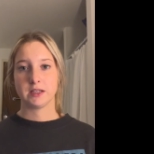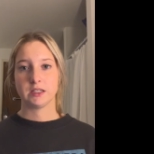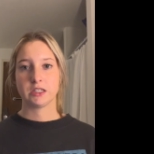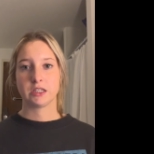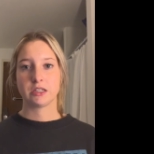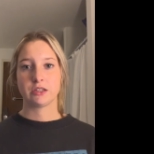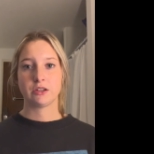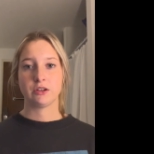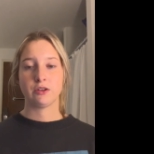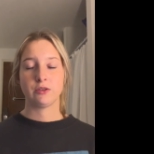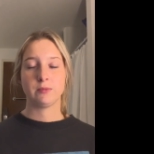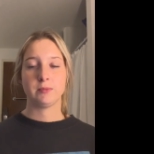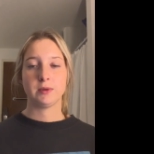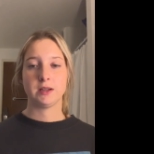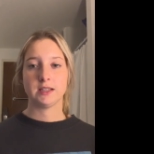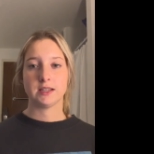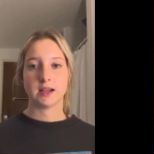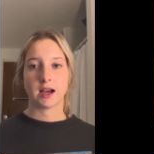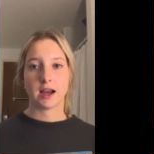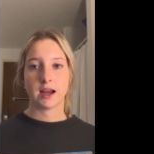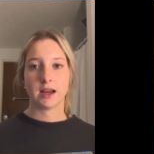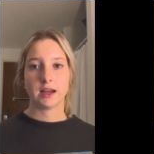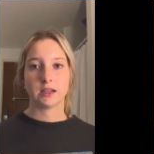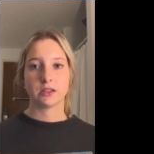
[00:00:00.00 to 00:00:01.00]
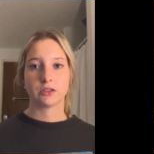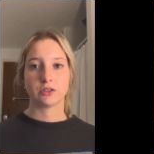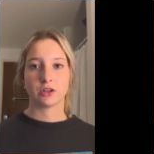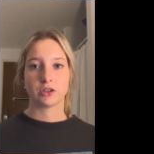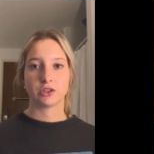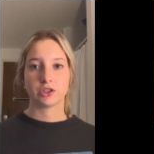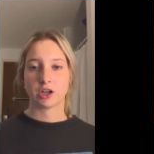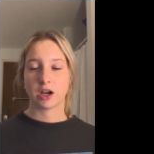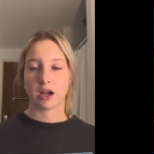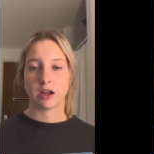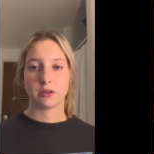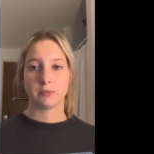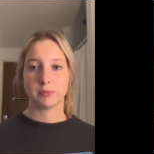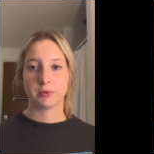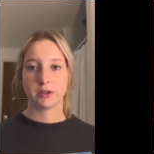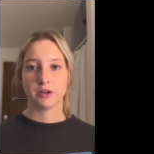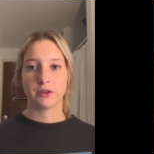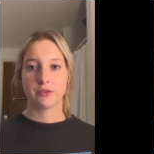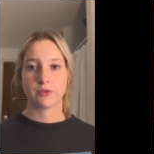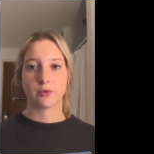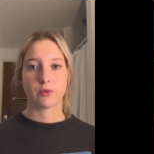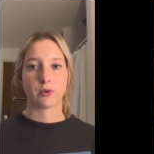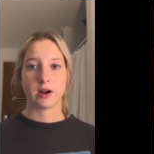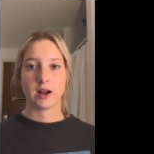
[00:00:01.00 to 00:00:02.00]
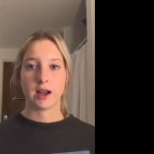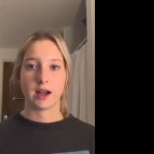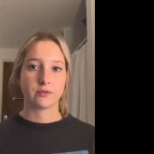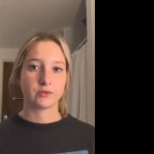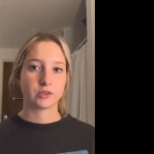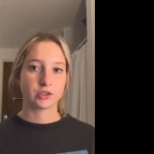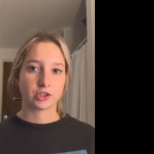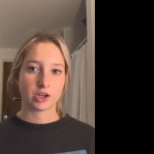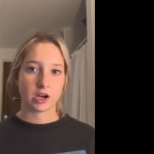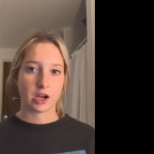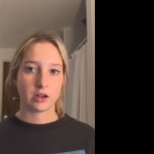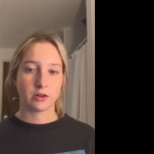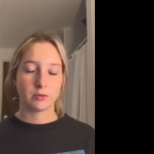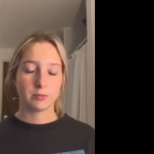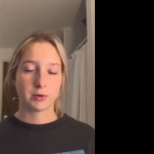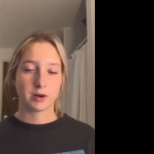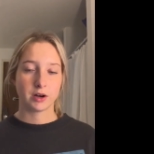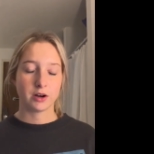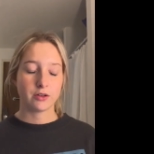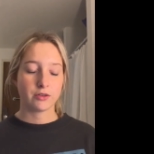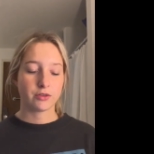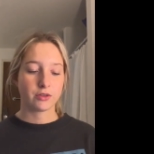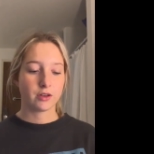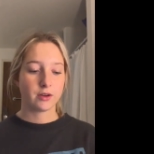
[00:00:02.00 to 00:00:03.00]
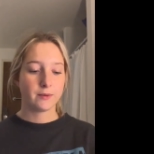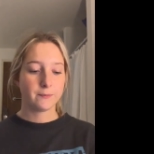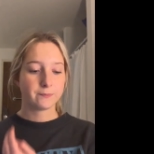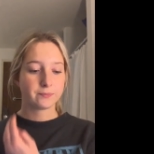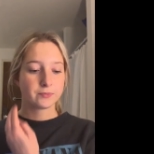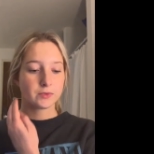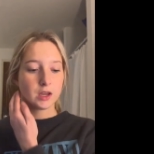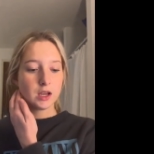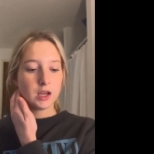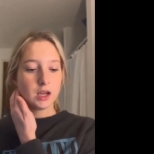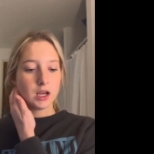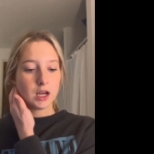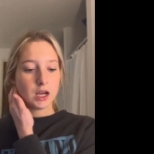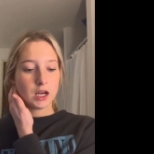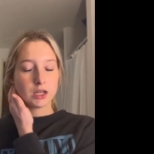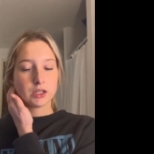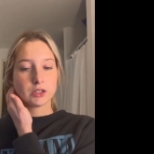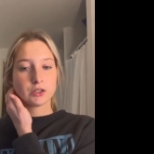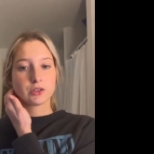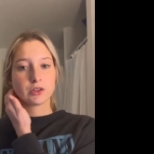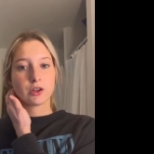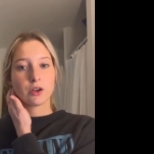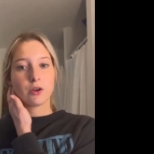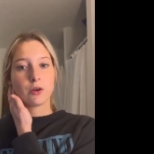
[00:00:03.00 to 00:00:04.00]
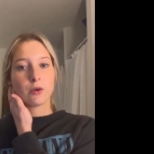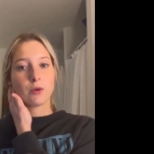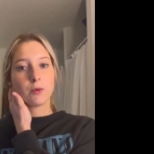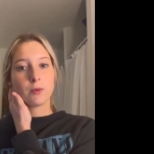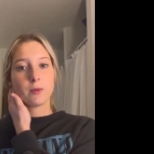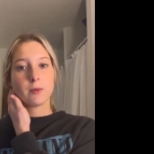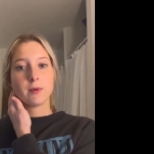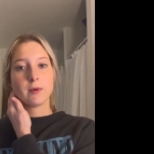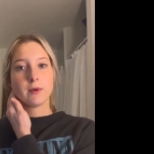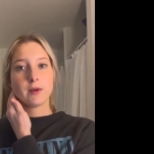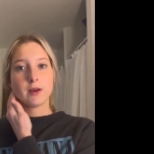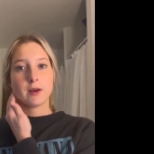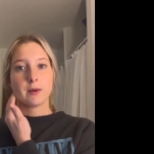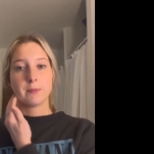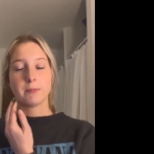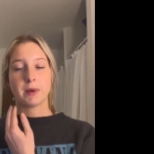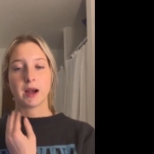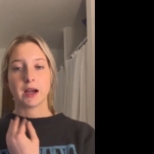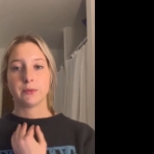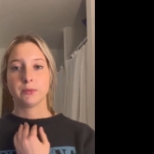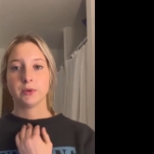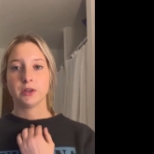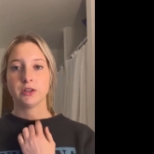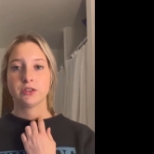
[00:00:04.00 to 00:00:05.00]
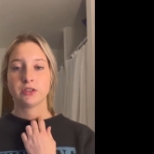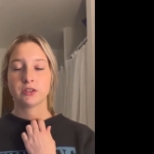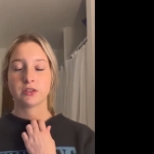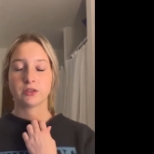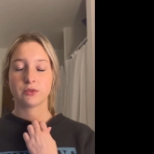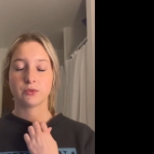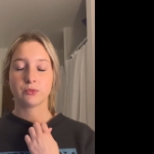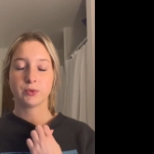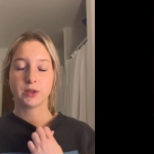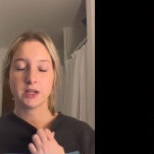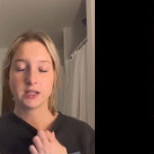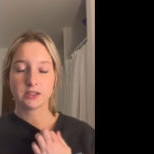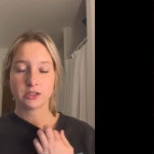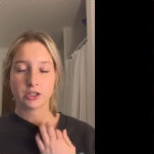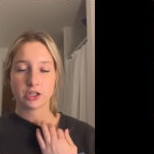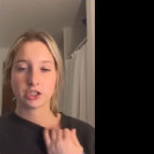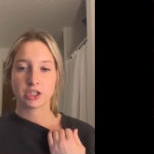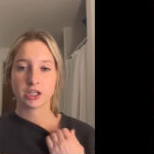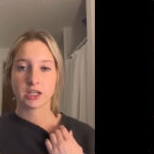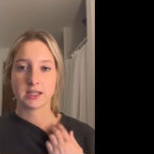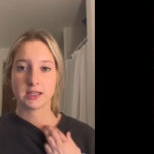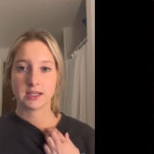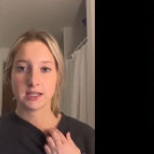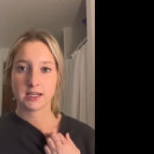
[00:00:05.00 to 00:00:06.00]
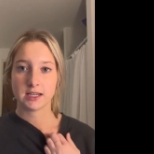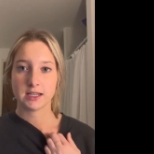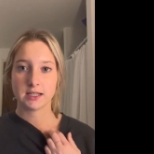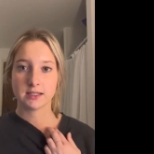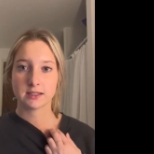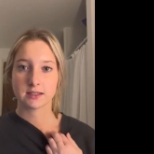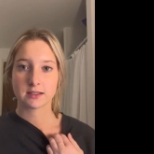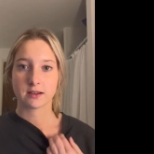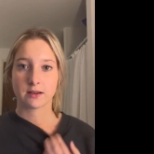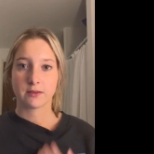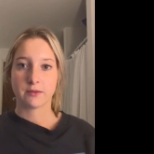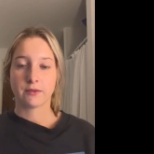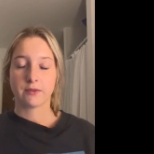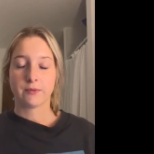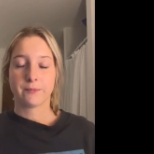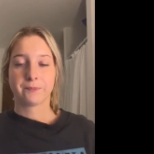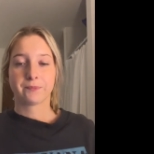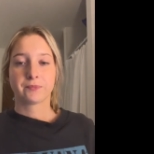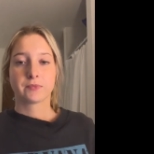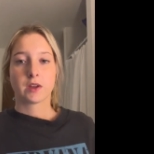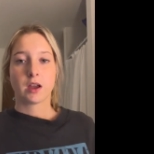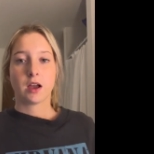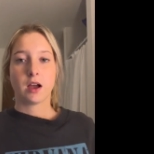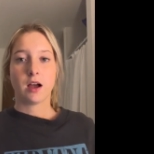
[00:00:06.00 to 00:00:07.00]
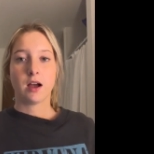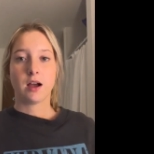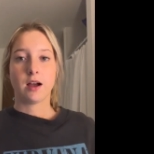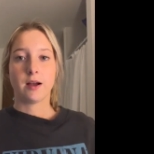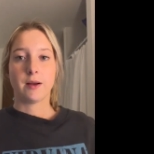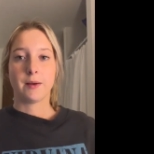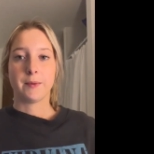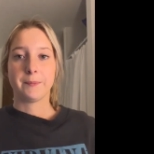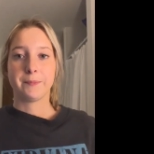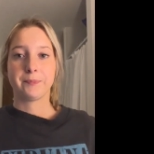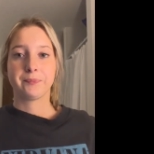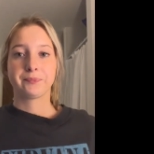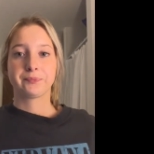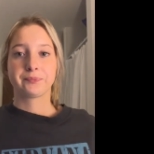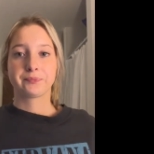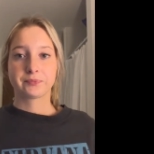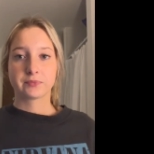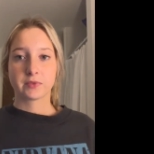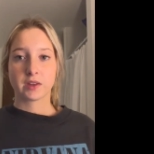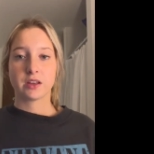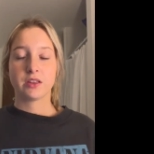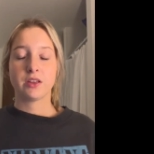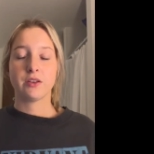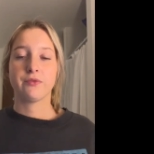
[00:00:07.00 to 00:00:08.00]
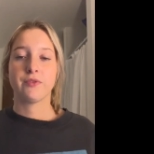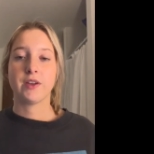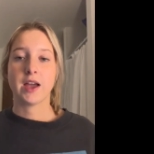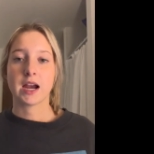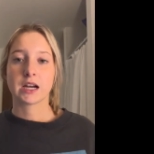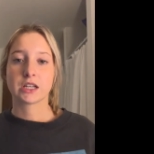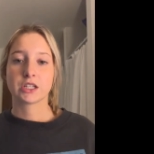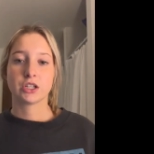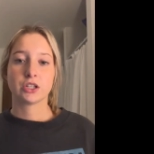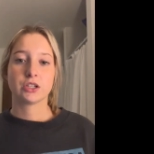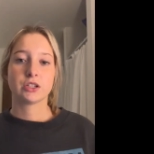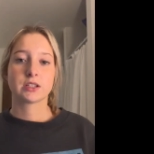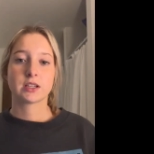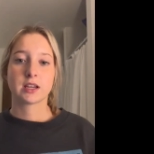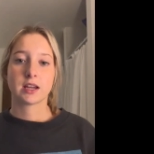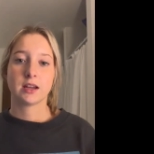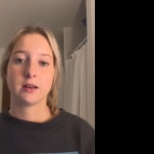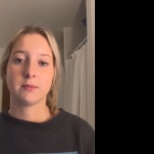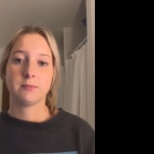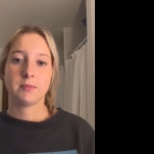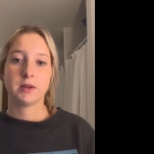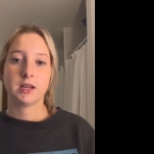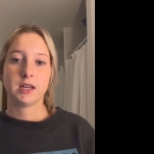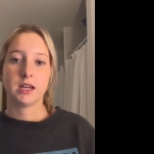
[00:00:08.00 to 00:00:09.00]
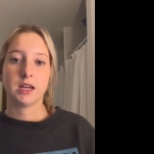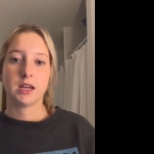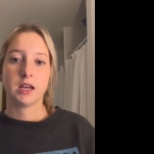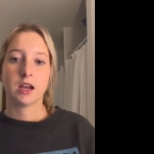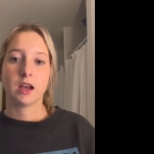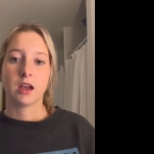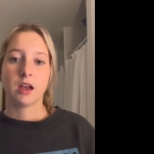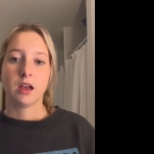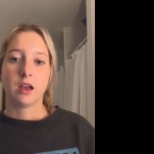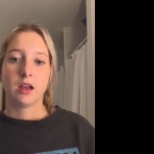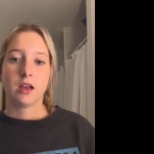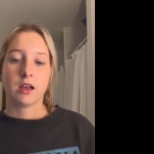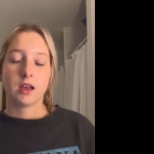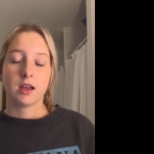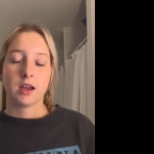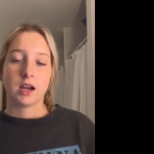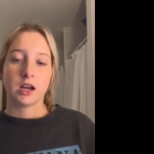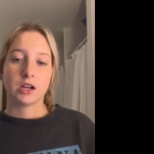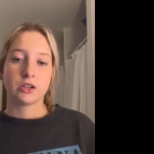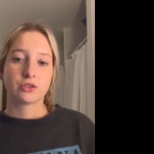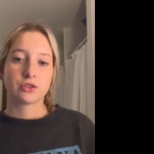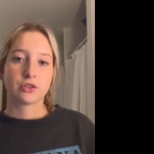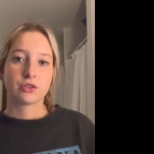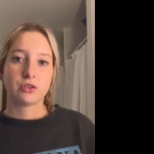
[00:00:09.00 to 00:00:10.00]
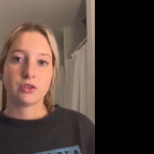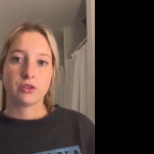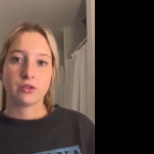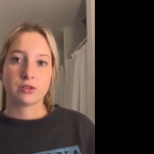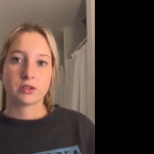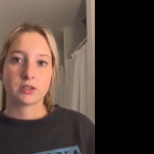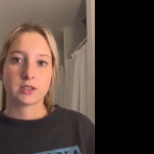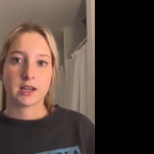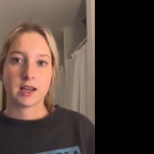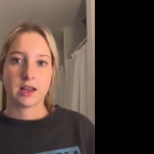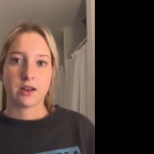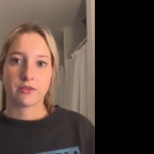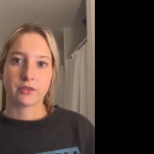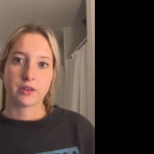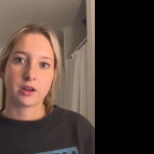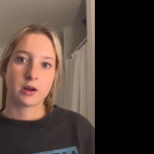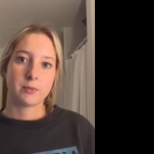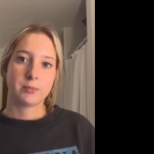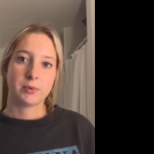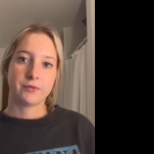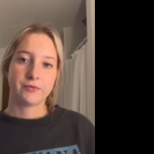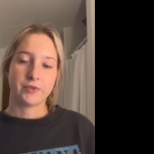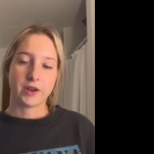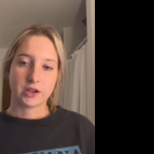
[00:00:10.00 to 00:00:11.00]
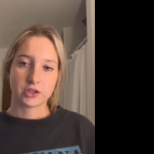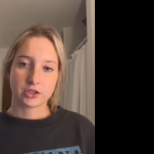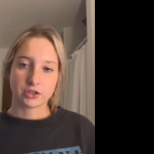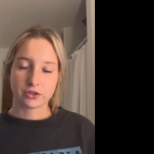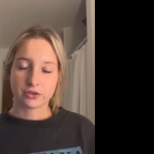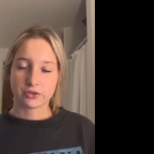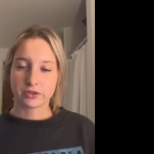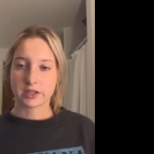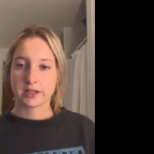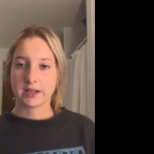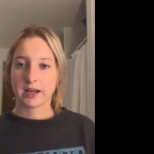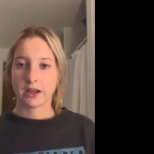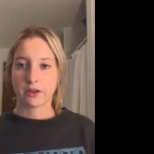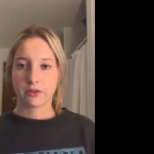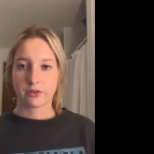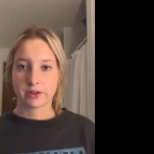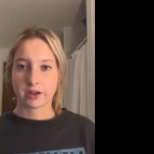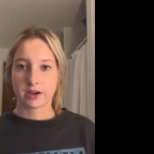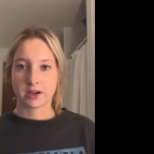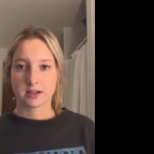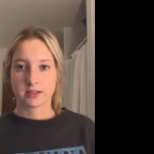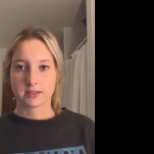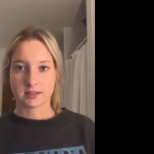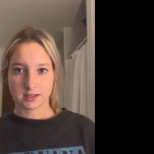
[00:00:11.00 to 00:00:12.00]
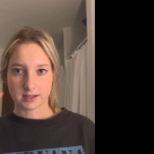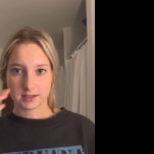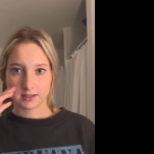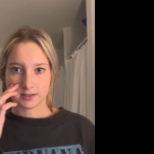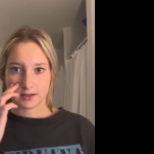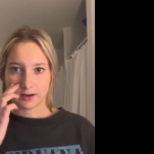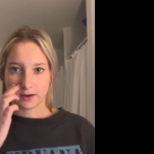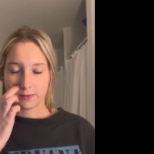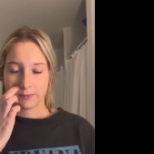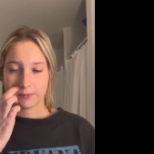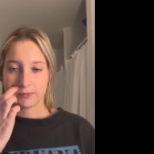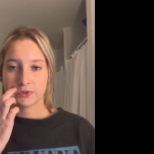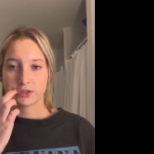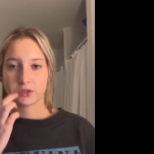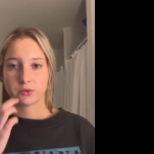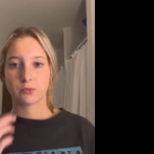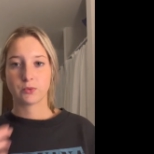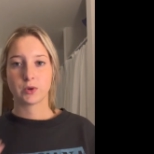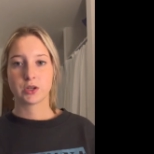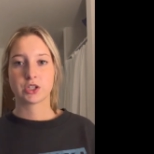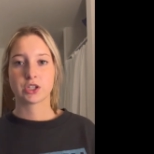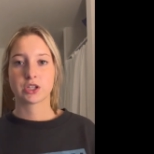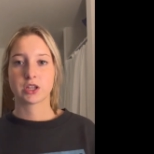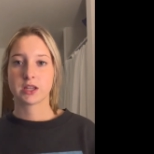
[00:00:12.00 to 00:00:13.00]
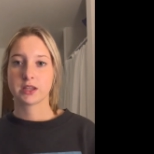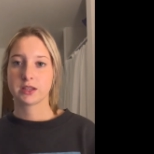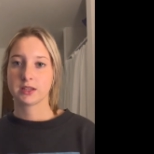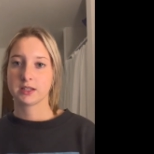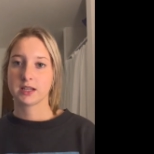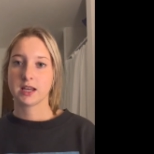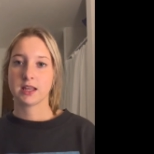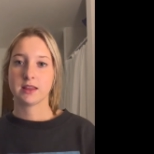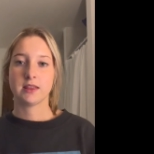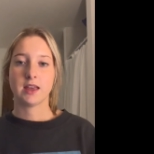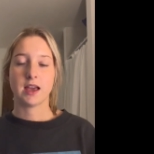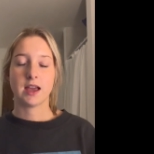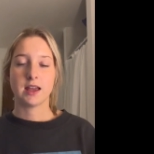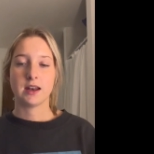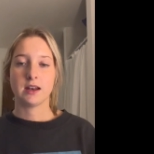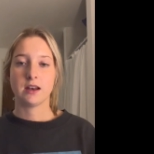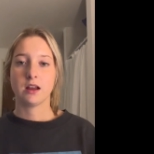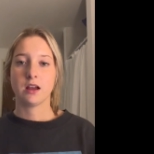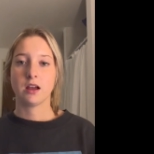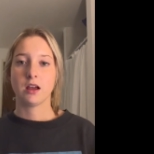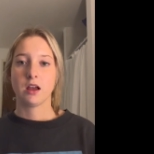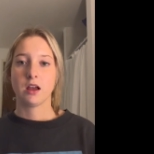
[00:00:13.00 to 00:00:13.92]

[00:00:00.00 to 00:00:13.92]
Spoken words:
to be dying during childbirth or after childbirth. And so by researching these, the factors can be introduced to healthcare professionals and healthcare systems, which can then